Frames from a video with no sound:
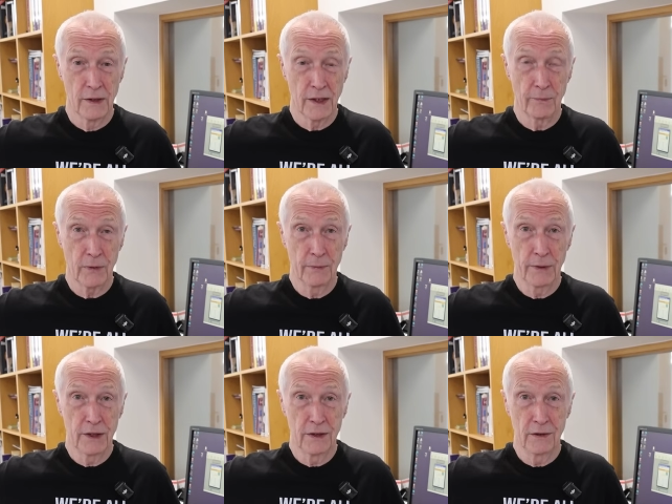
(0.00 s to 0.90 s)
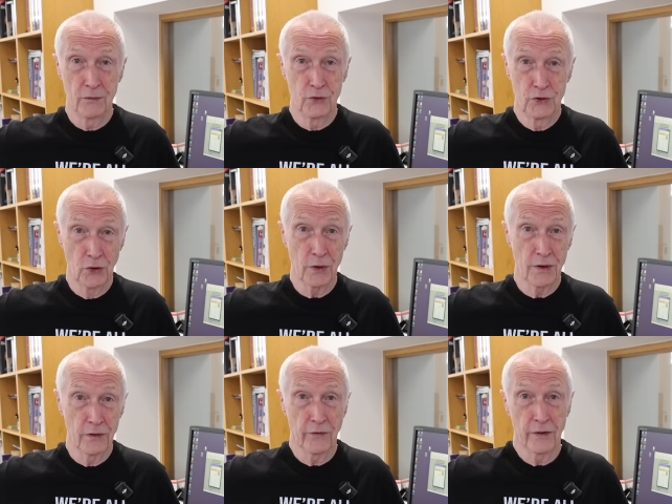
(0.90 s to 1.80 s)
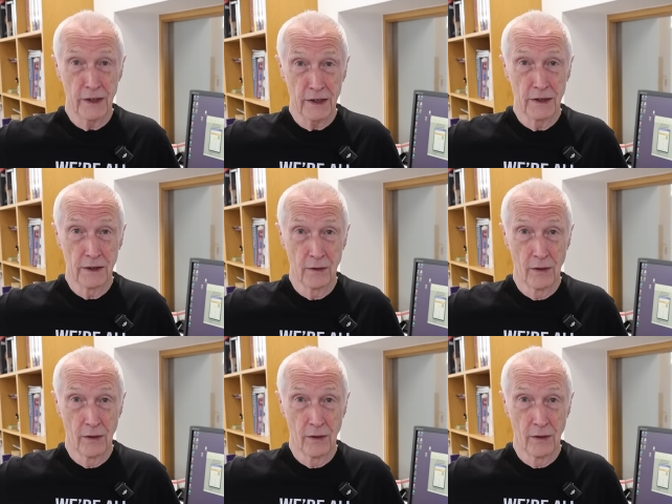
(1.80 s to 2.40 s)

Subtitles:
It happens to be just another day.